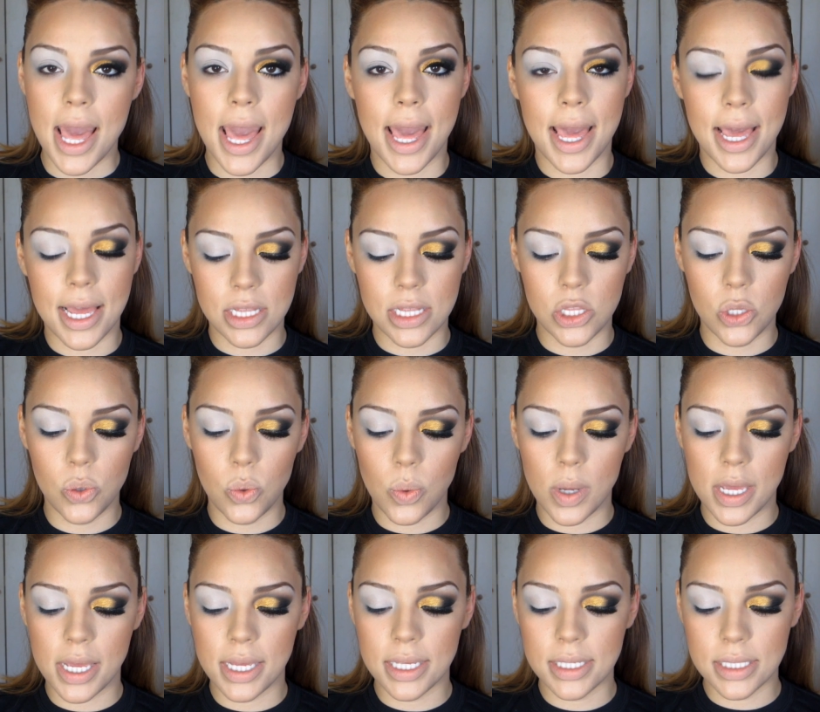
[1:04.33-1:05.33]
a
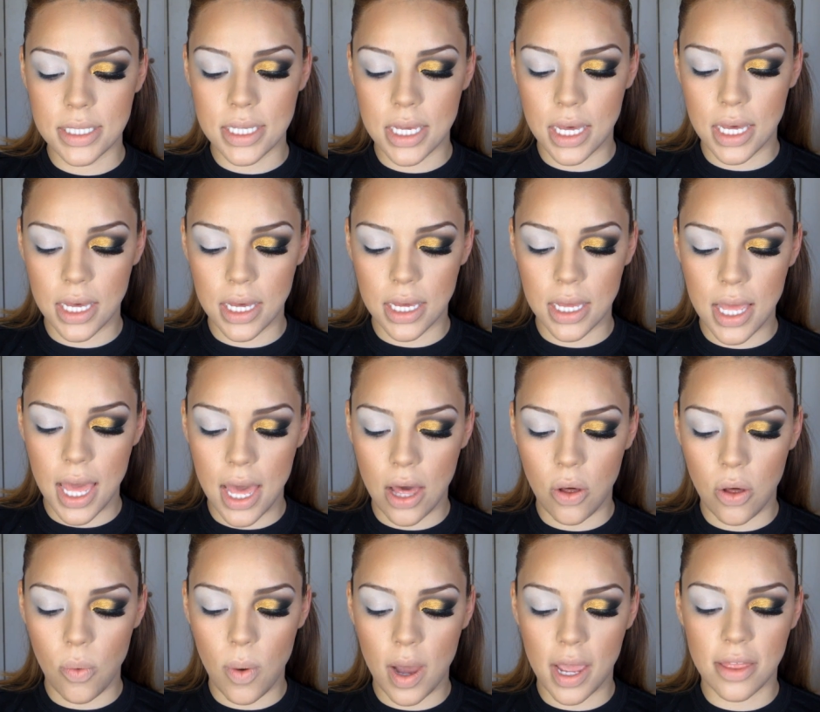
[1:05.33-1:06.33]
Louise Young
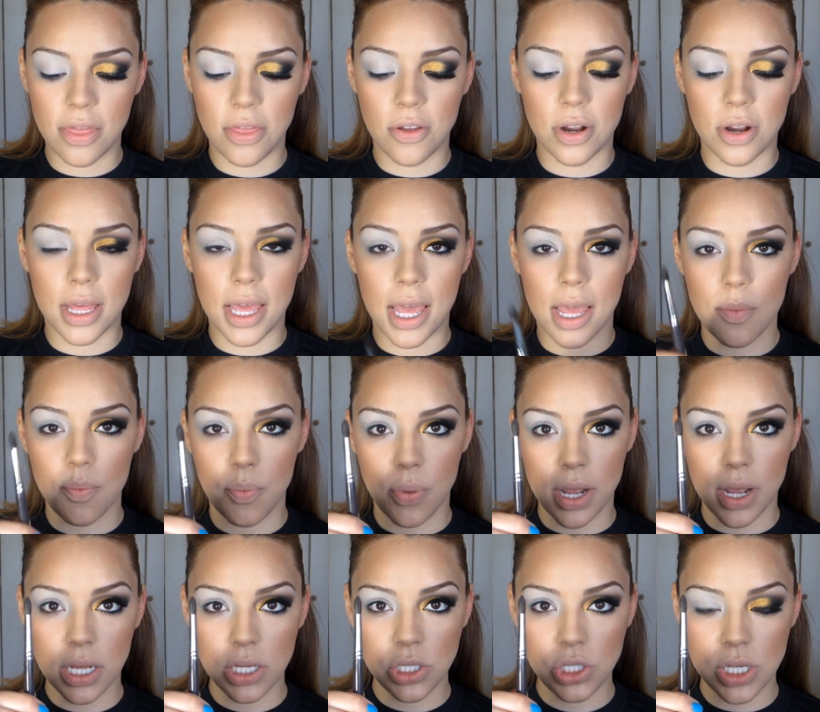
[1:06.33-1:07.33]
LY38
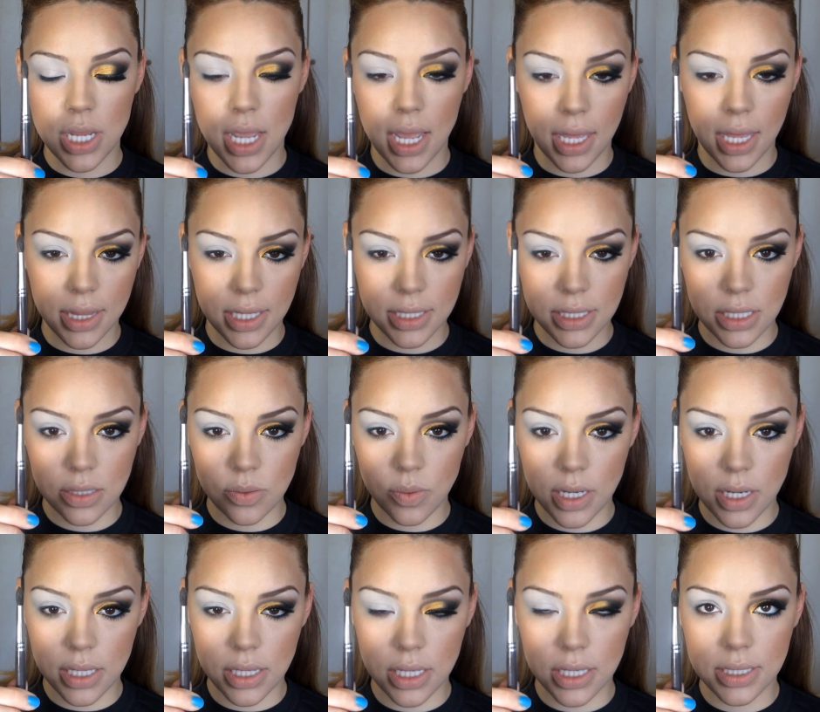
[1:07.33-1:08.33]
brush, and this is
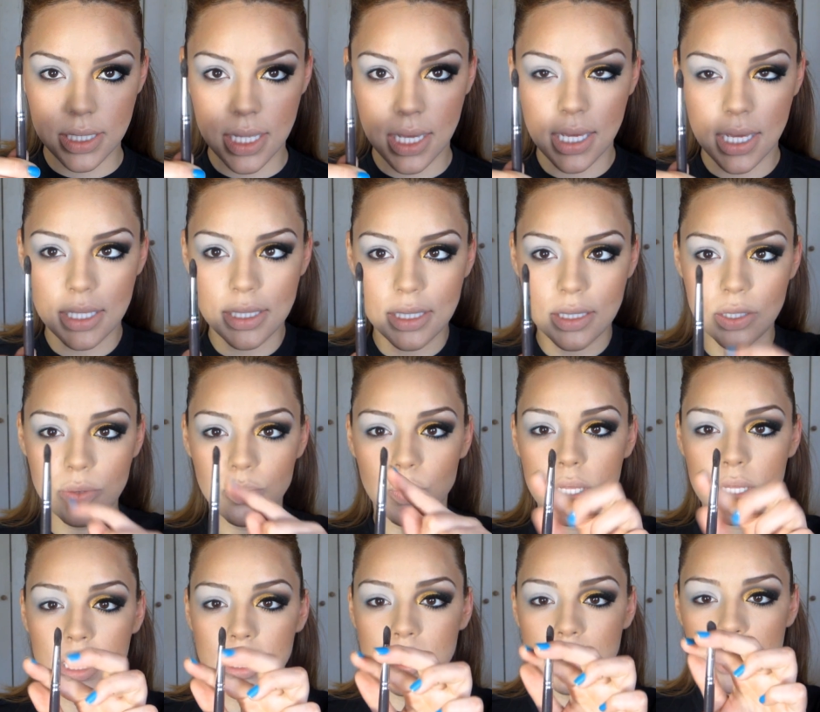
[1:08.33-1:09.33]
what it looks like. It's
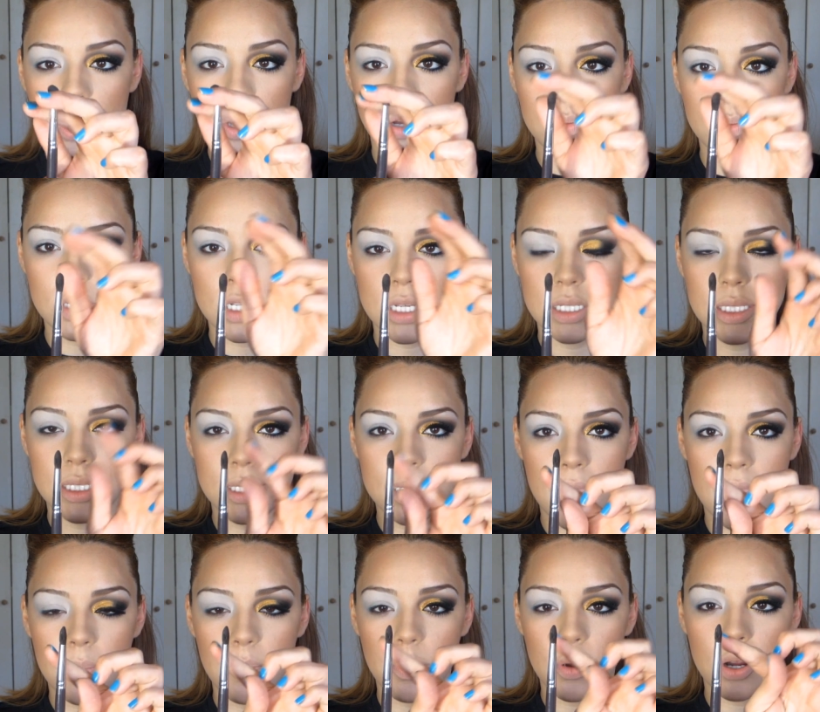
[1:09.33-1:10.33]
really domed, it's
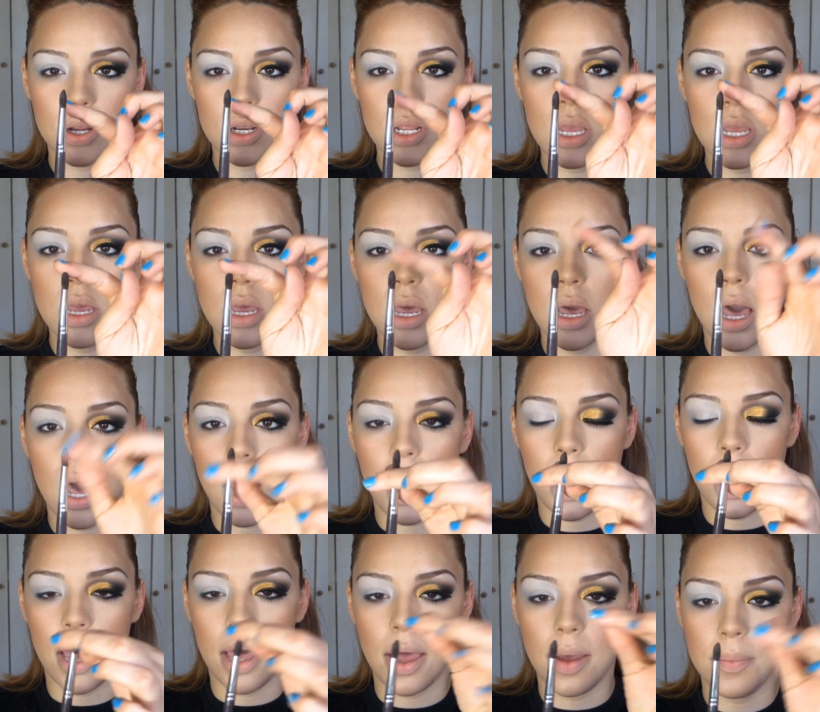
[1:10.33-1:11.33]
tapered,
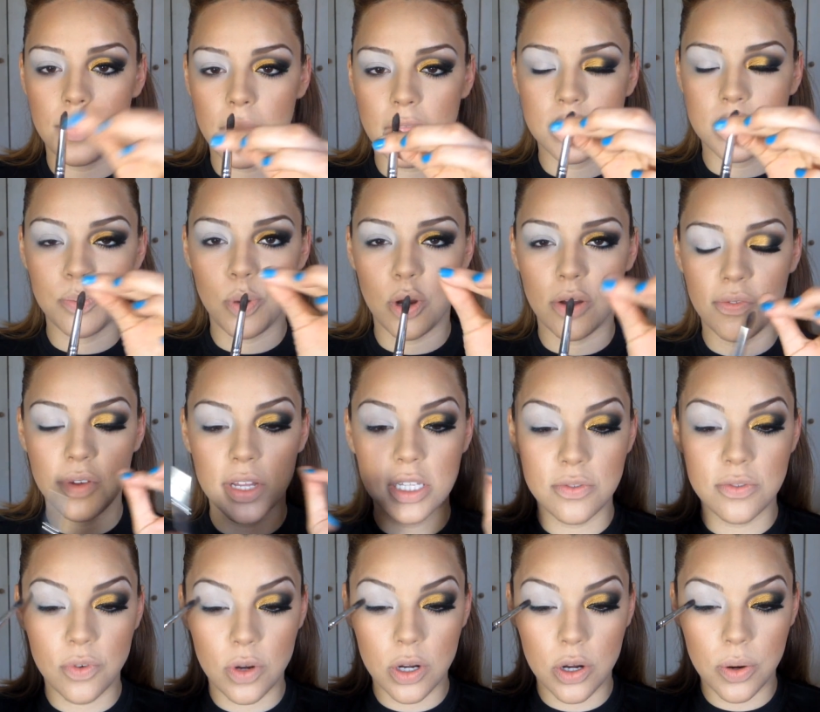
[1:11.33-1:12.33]
it's perfect
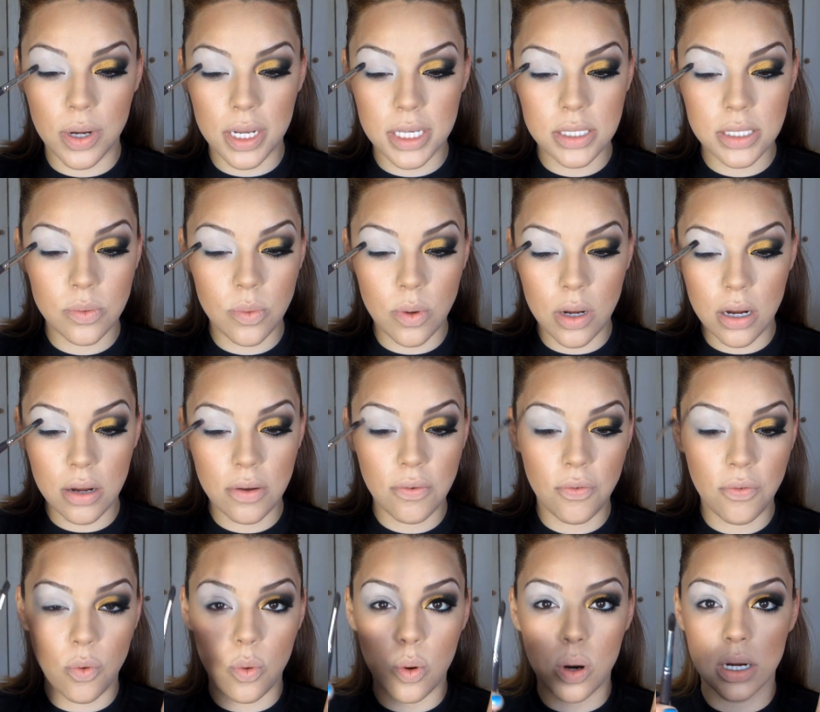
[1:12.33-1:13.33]
for crease work
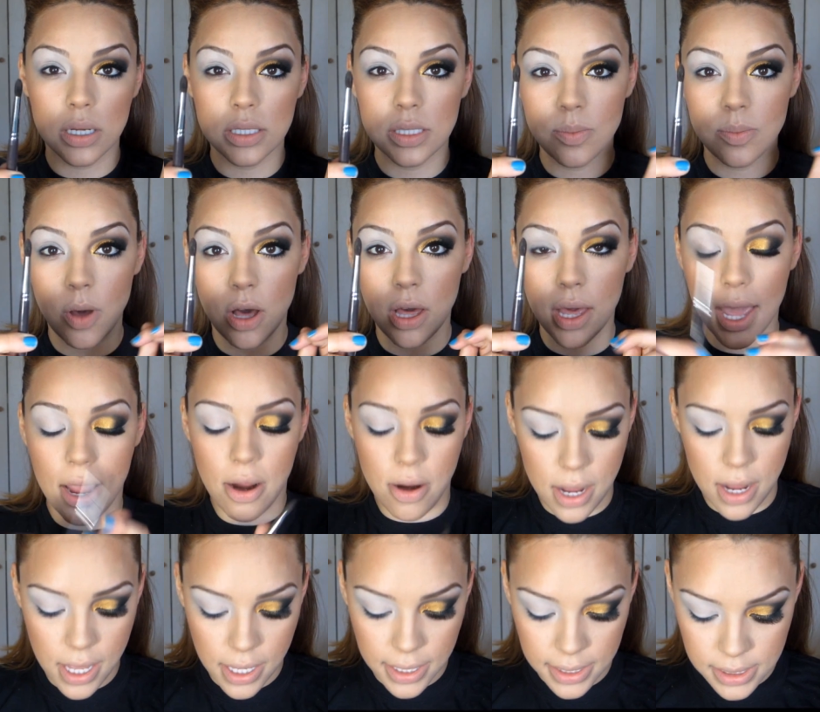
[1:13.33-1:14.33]
for small
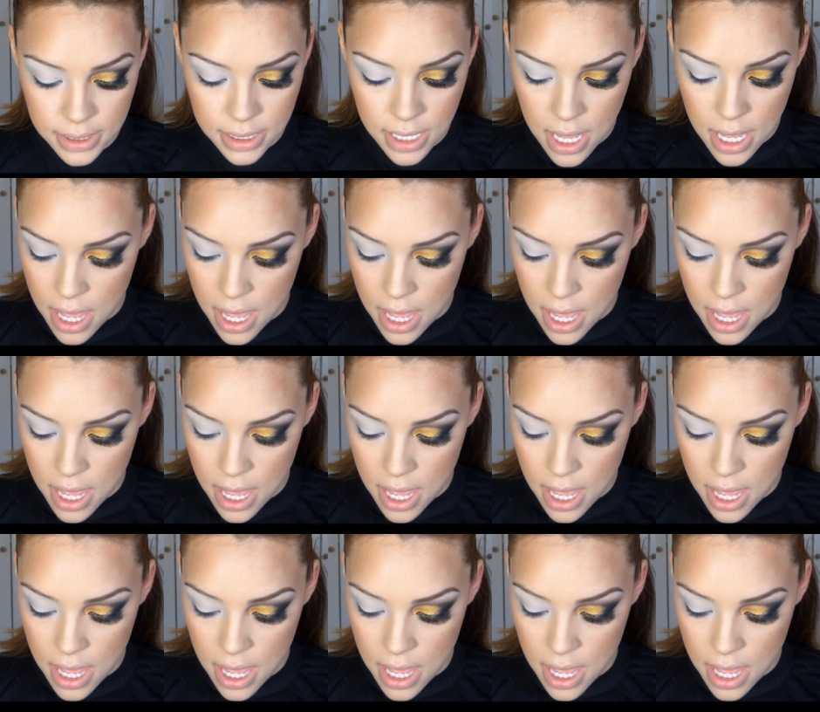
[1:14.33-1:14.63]
areas.